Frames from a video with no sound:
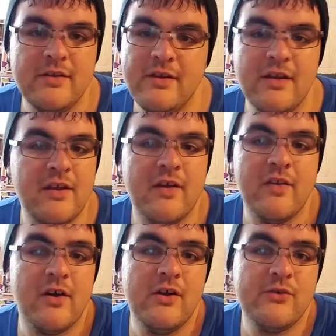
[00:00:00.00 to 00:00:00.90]
he didn't get
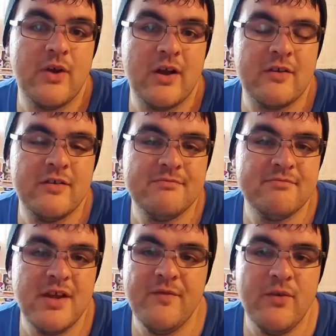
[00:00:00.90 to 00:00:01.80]
the contract,
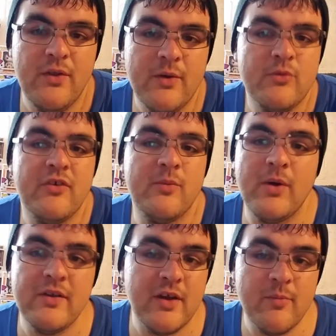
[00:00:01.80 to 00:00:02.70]
even though they were just
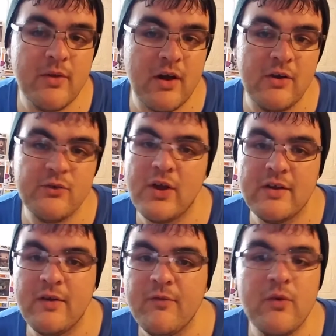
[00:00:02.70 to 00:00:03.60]
about to give him the
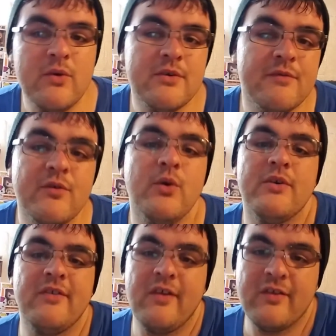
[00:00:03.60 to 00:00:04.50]
contract. Of
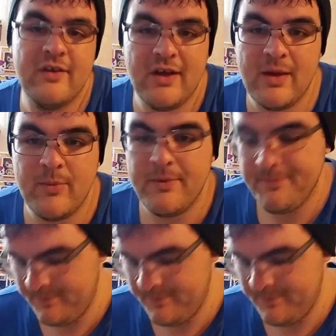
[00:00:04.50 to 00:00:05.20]
course that's going to happen.